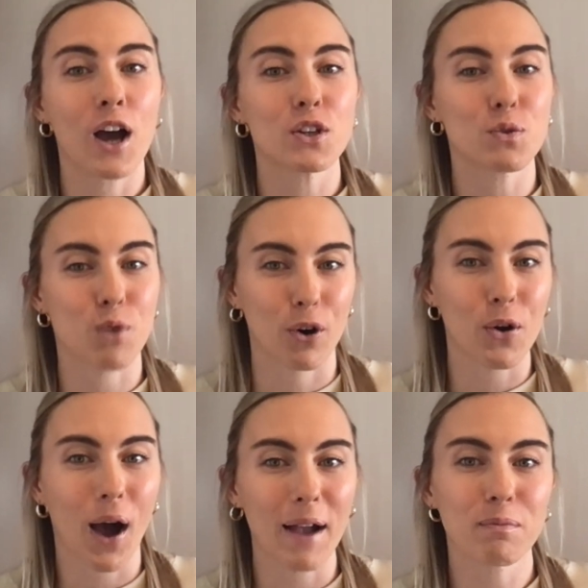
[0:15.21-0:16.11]
Tomorrow
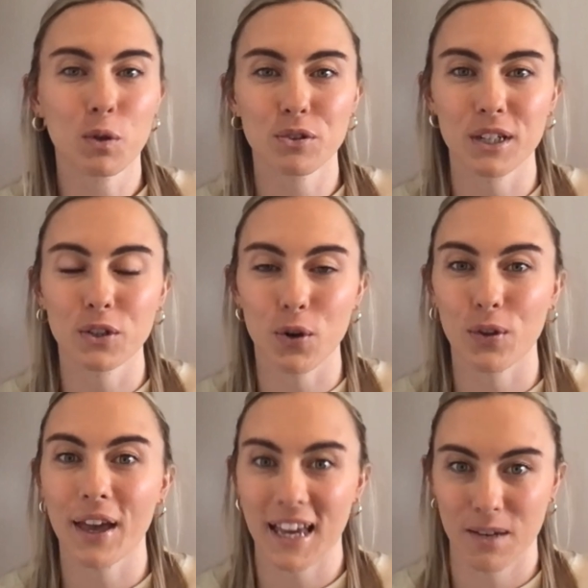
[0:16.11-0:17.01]
I am launching to
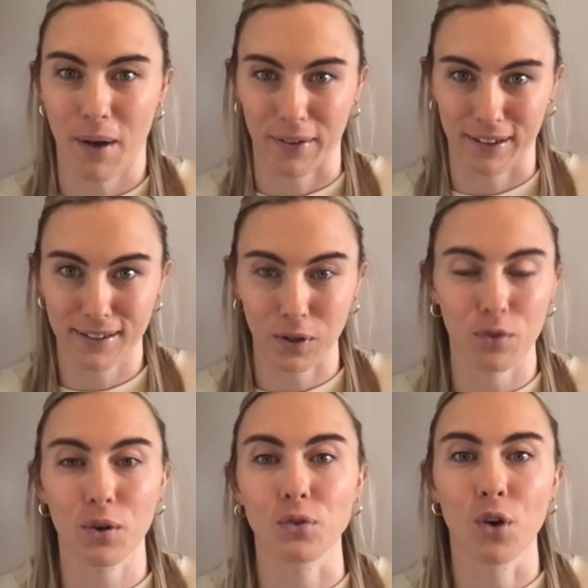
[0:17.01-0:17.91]
the email list. So if
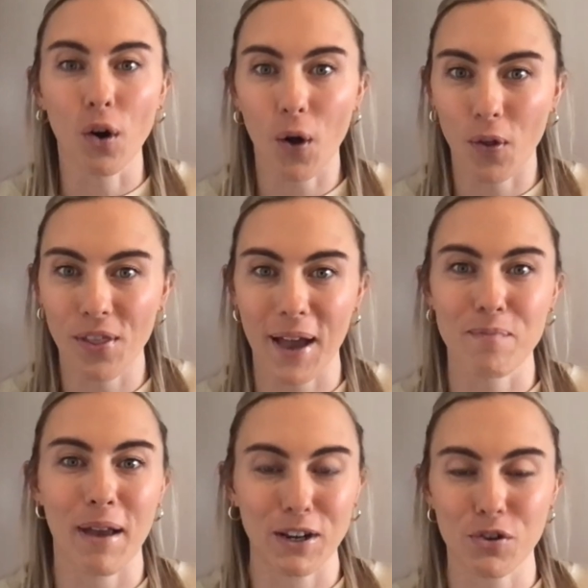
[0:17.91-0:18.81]
you're not on there,
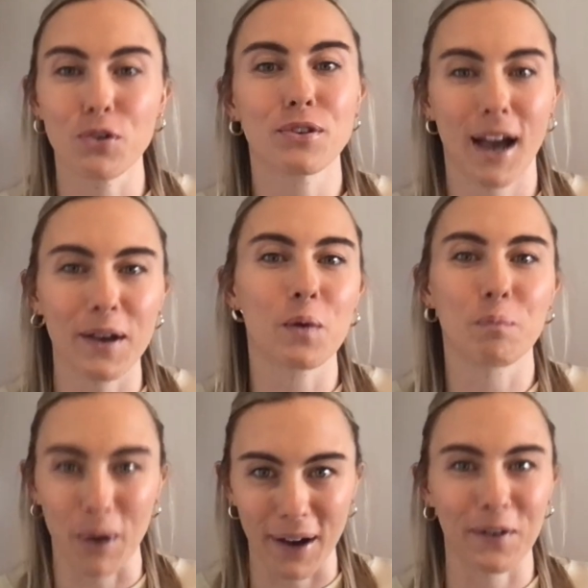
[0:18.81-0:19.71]
make sure you get your
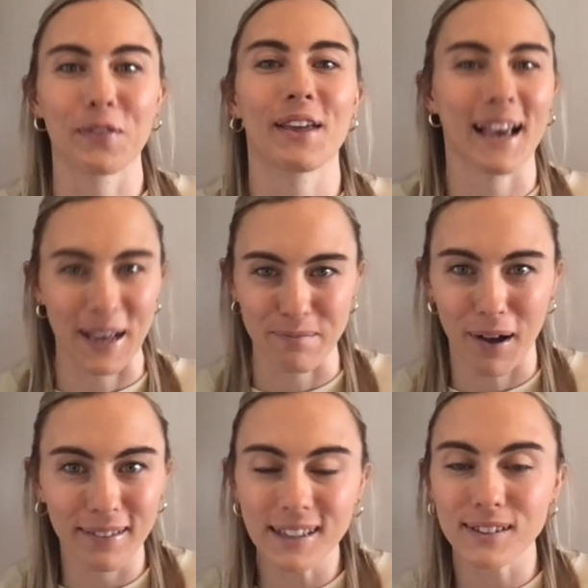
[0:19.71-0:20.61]
butt on the email
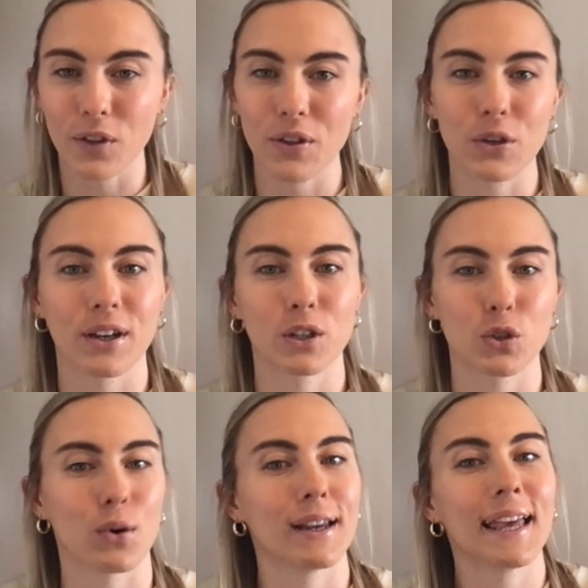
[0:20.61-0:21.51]
list so that you can
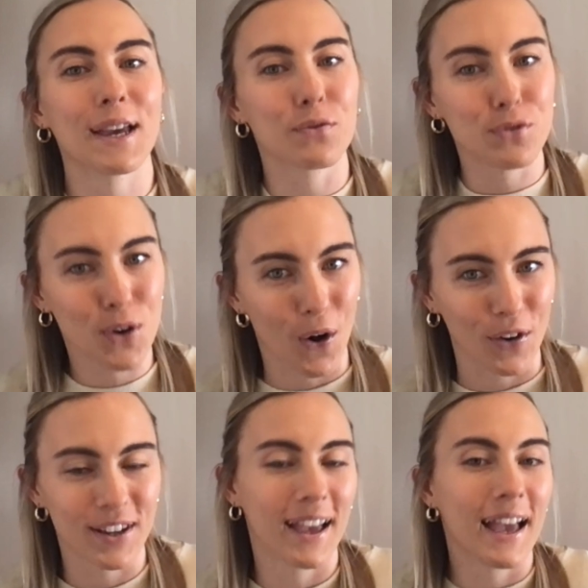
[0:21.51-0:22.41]
join. If
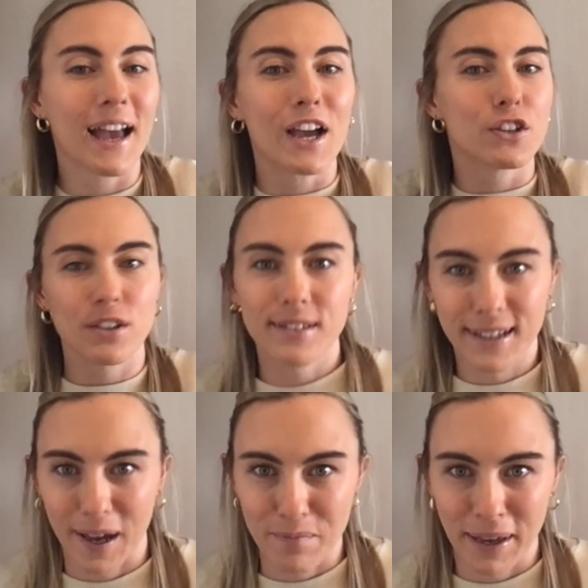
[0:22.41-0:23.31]
not, just
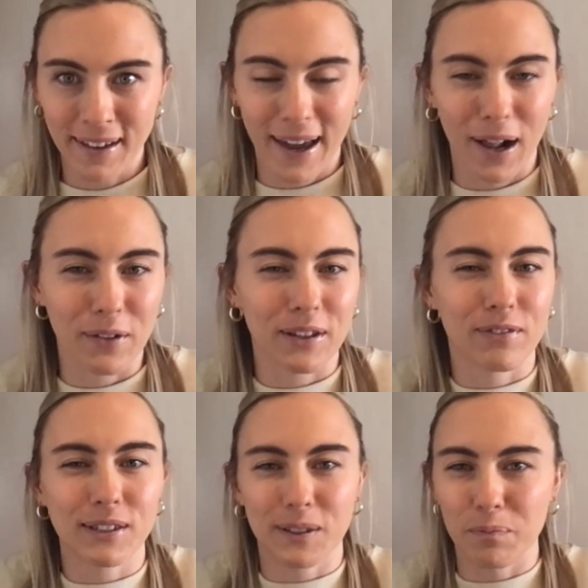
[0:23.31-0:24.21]
DM me and I'll give
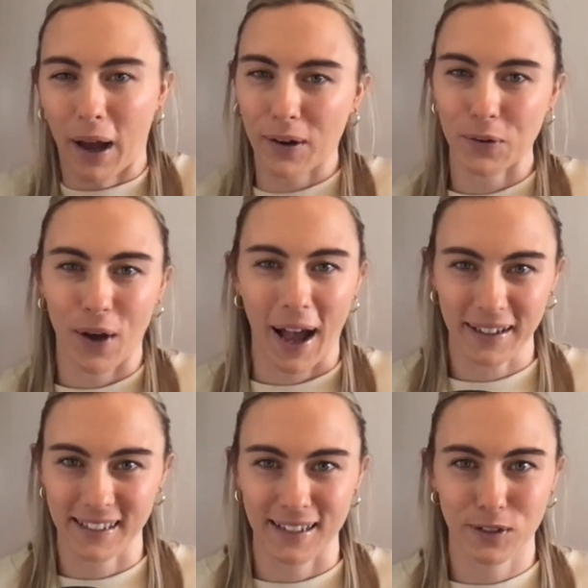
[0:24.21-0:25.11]
you some backdoor
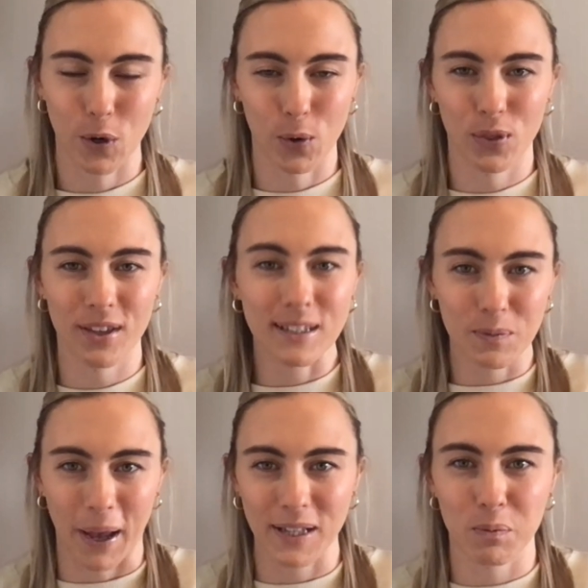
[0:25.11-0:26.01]
access to this
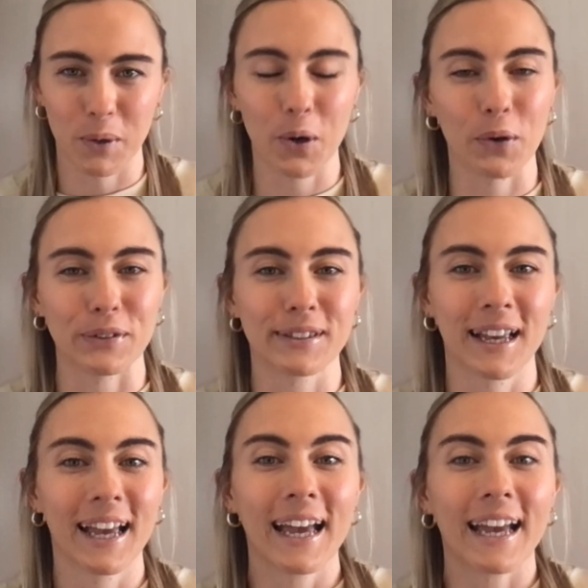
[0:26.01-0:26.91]
space because
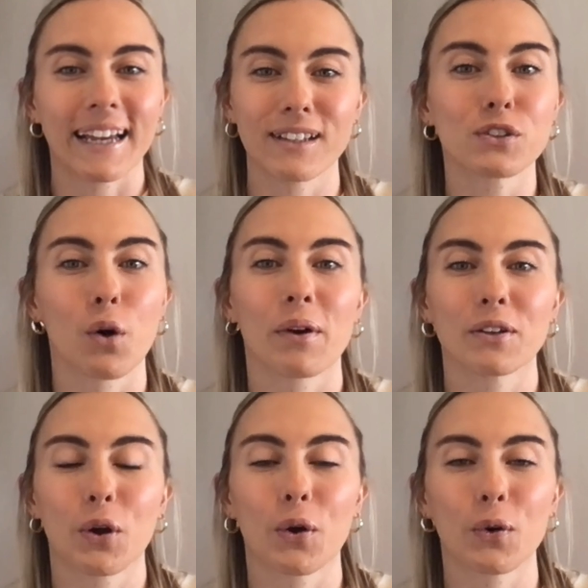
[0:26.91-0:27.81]
it is going
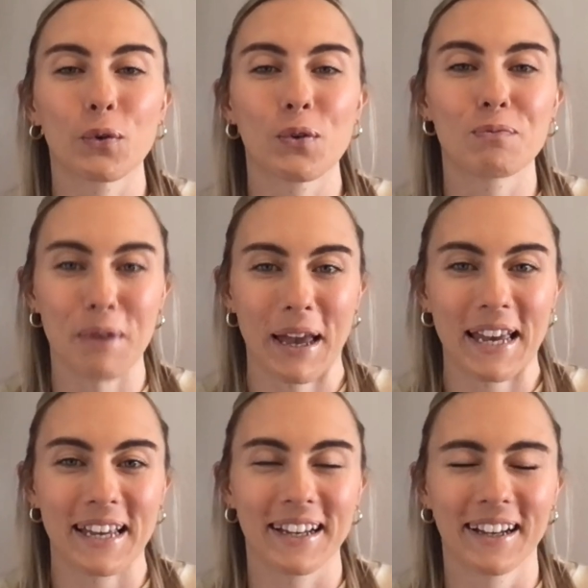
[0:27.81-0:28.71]
to
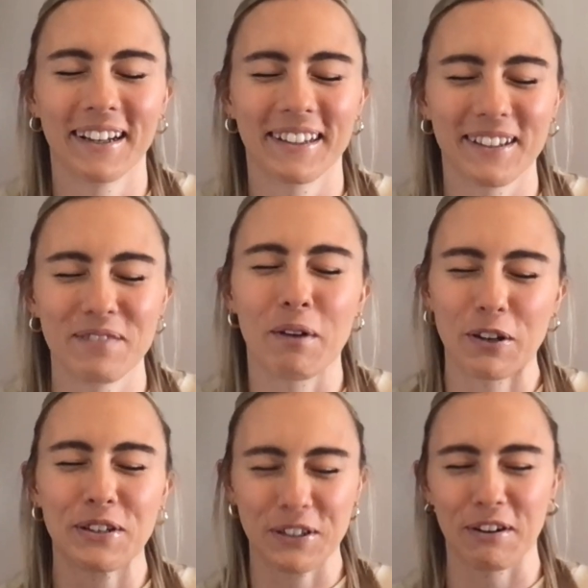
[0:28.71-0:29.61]
be the
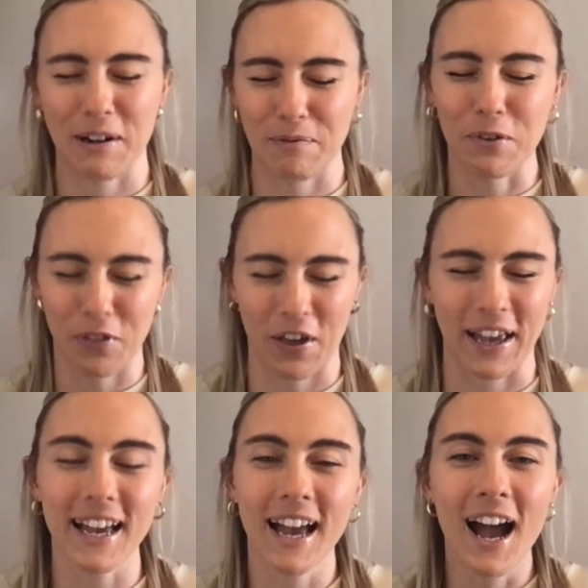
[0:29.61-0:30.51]
most incredible
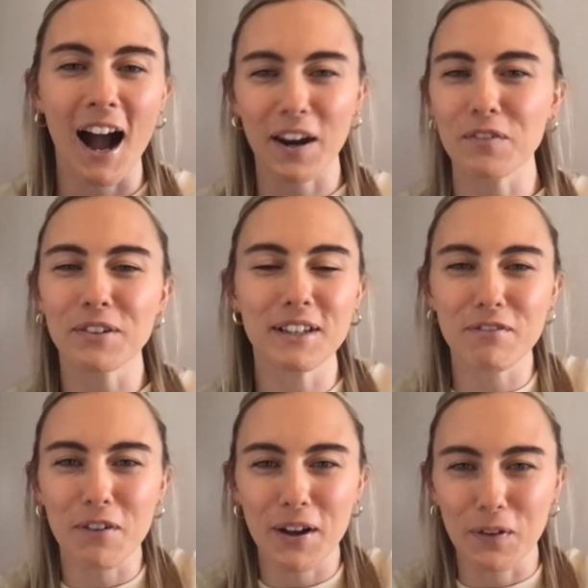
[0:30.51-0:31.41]
thing. I don't want to give
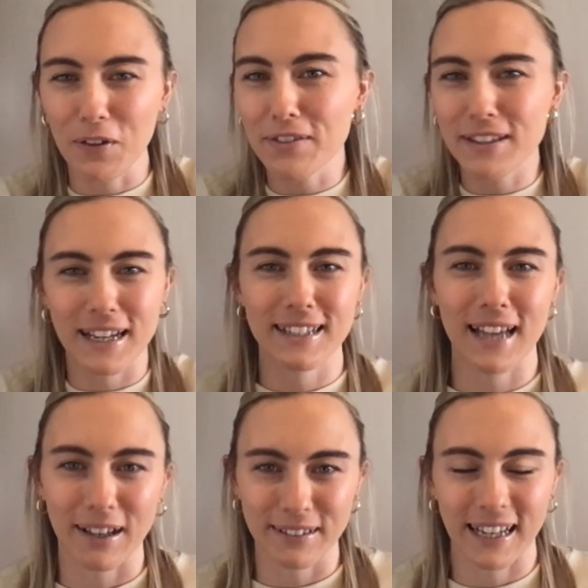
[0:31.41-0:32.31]
away all of the
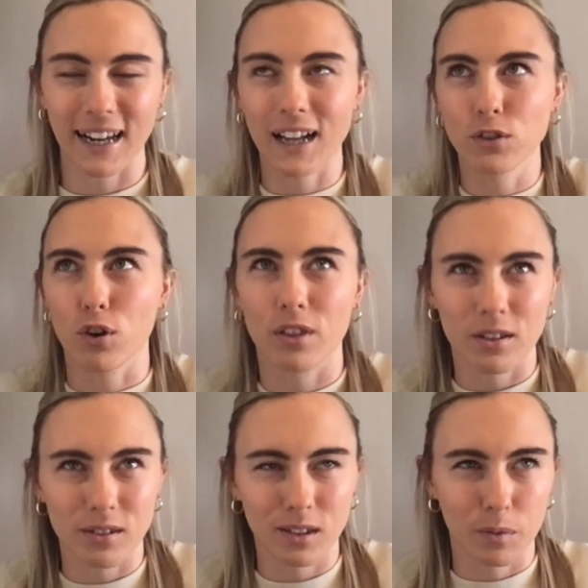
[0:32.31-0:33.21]
details yet. I know
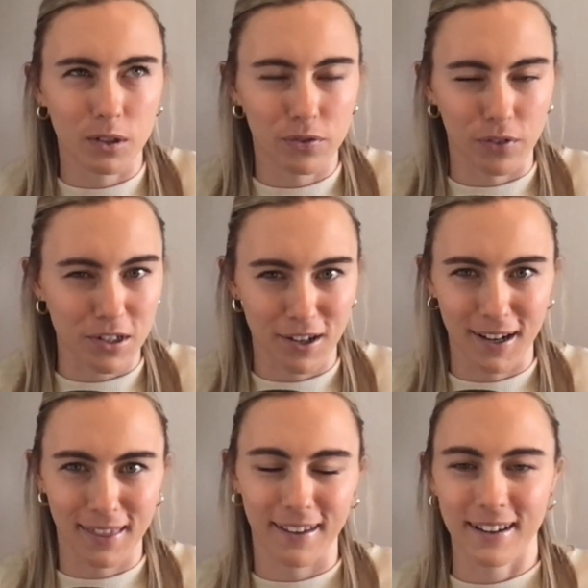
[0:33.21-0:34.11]
that's like the most
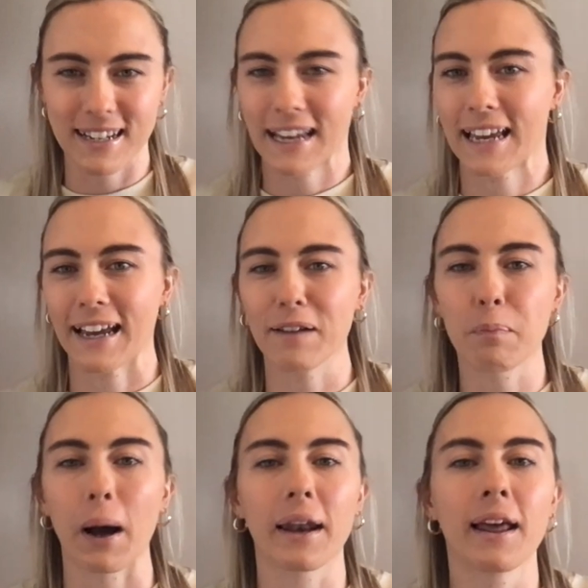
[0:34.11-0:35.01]
frustrating thing to hear,
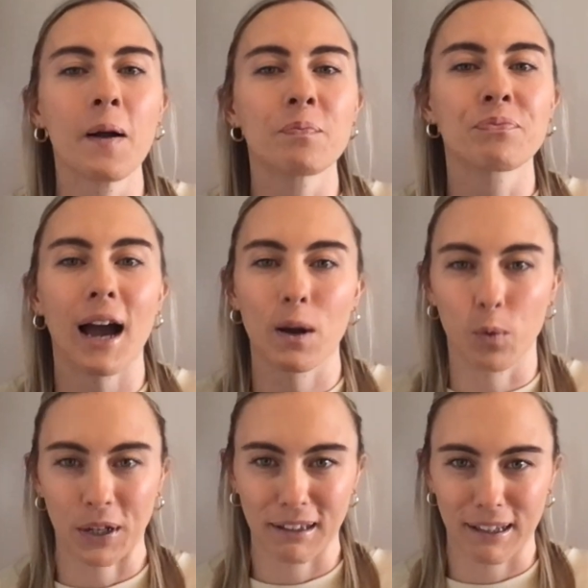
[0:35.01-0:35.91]
but I
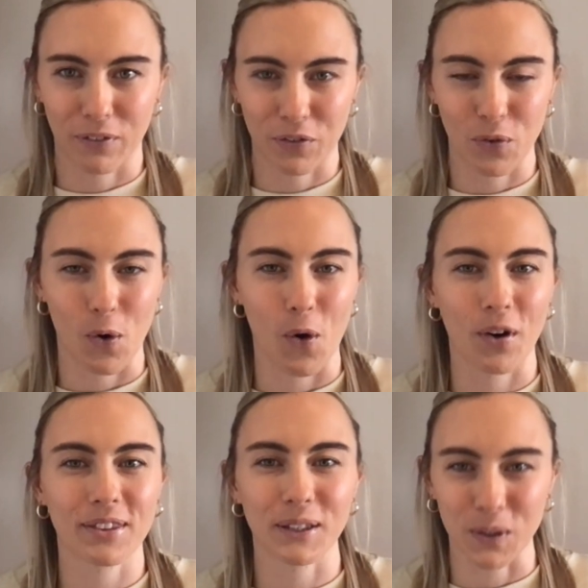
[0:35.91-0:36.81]
want to leave it for
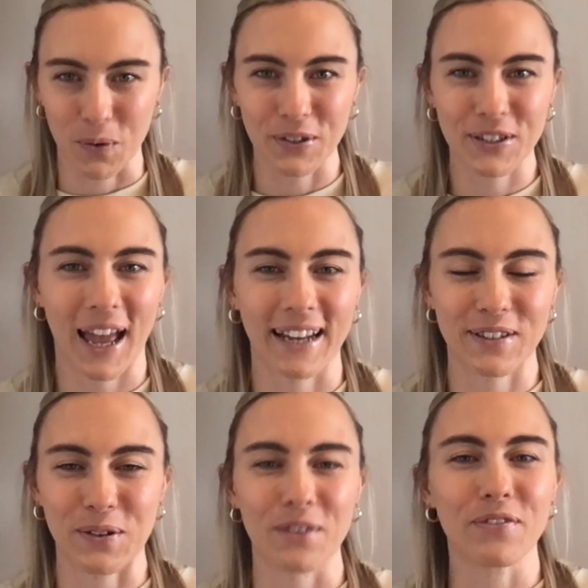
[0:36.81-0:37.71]
the launch and
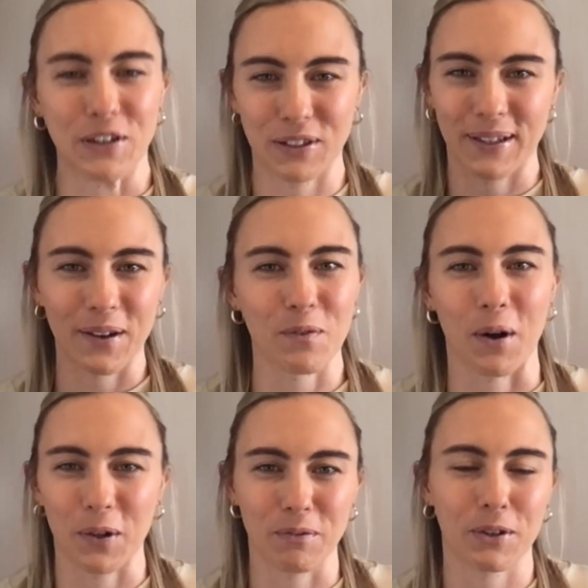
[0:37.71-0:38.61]
to officially
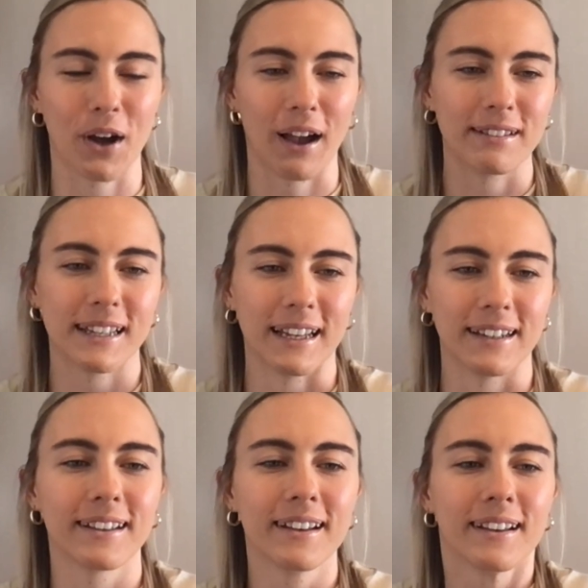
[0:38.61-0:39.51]
welcome you guys in.